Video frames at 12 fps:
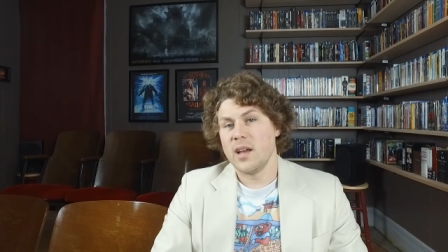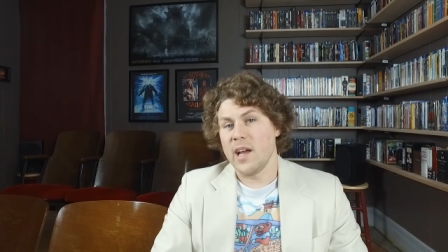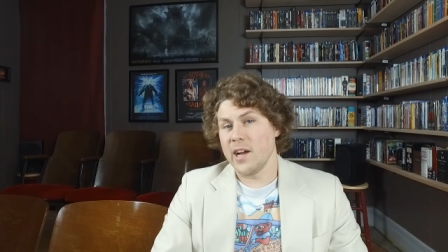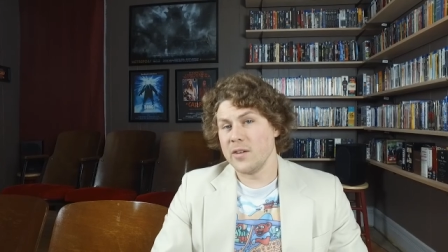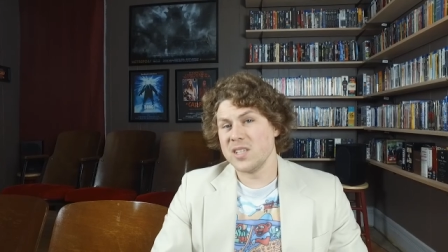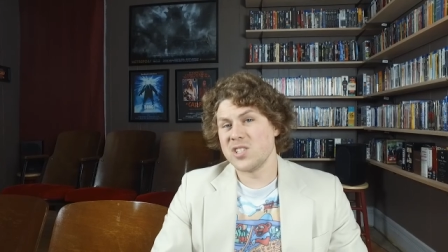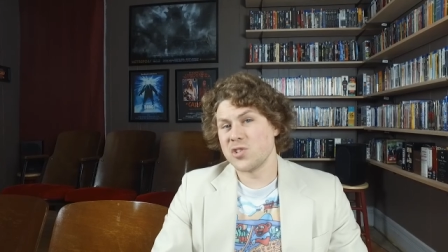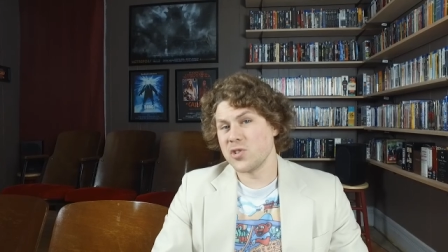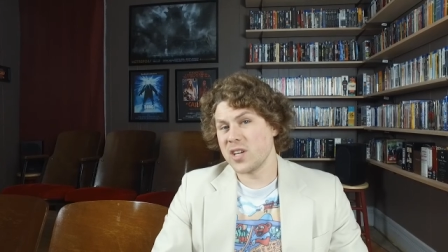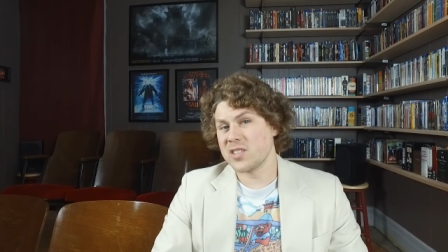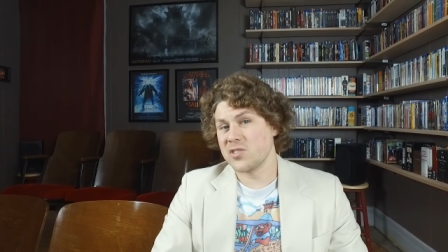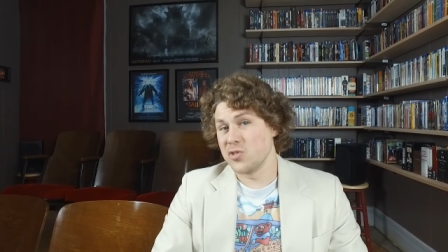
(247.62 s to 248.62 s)
Harry's
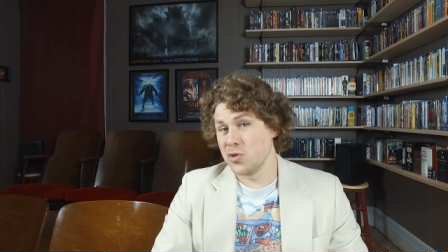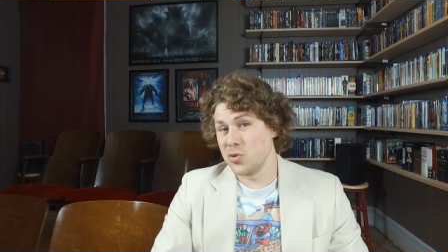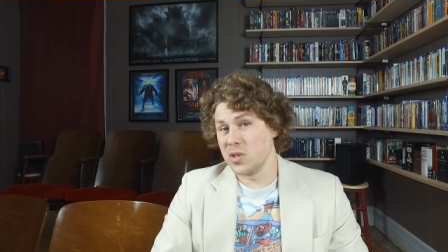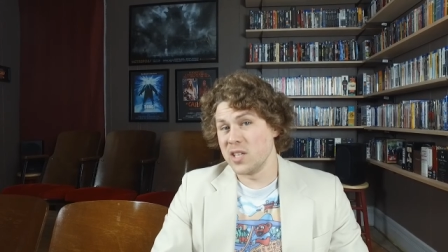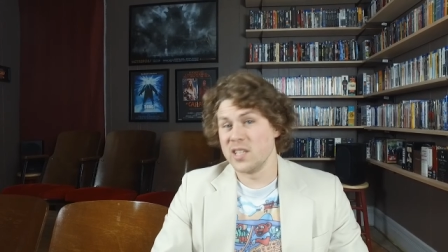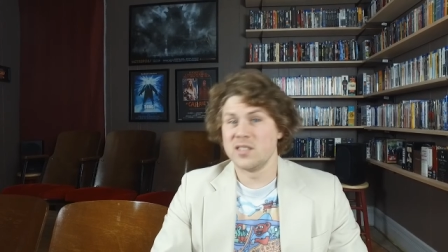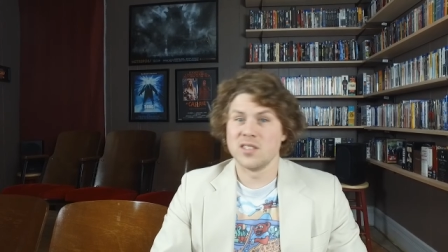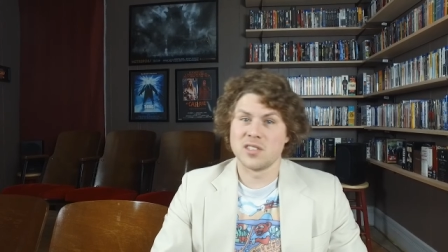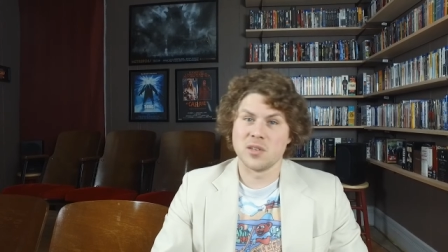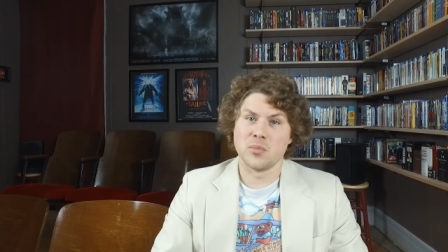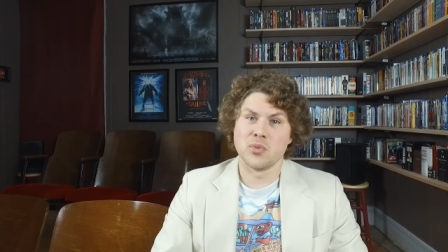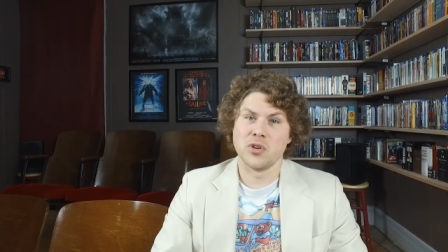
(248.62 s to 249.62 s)
tricks do lead to
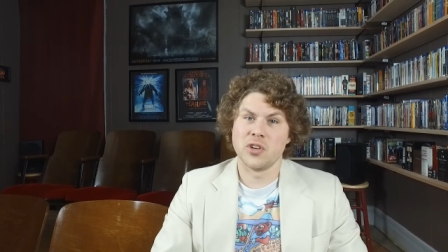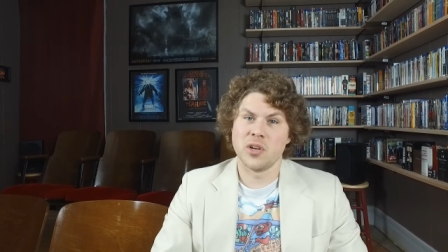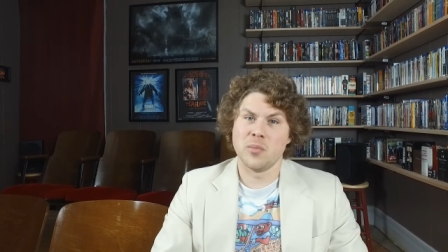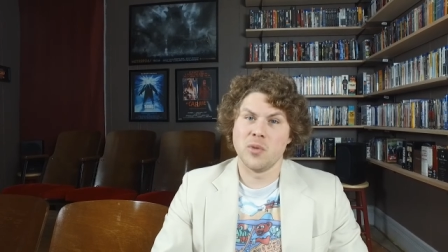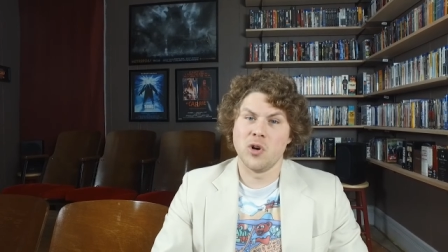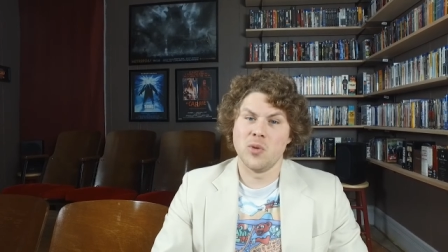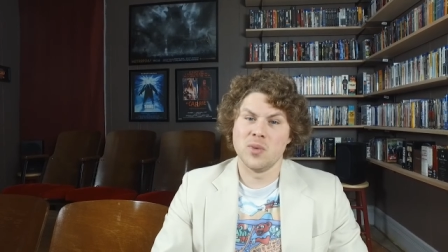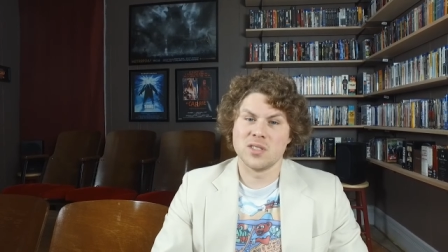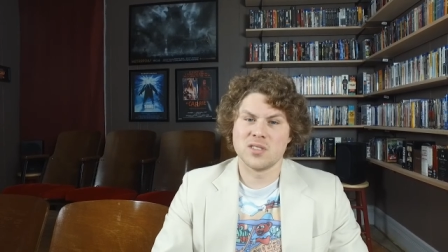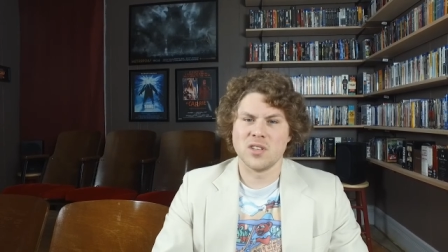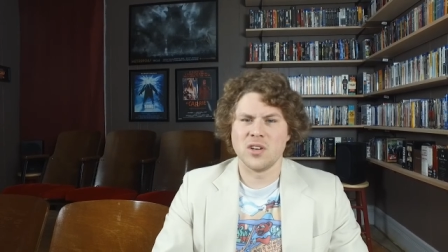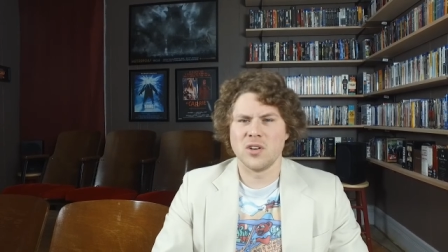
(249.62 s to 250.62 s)
some brilliant
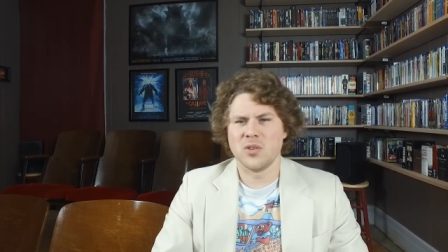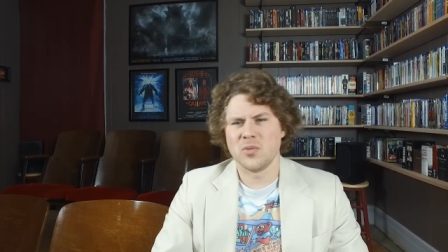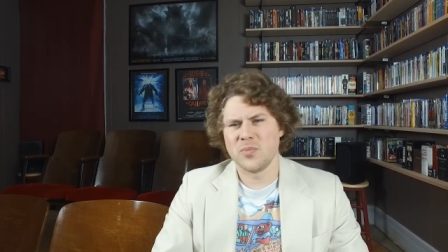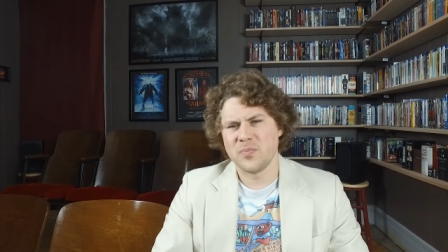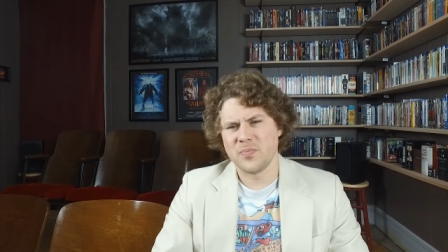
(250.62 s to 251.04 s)
moments, though.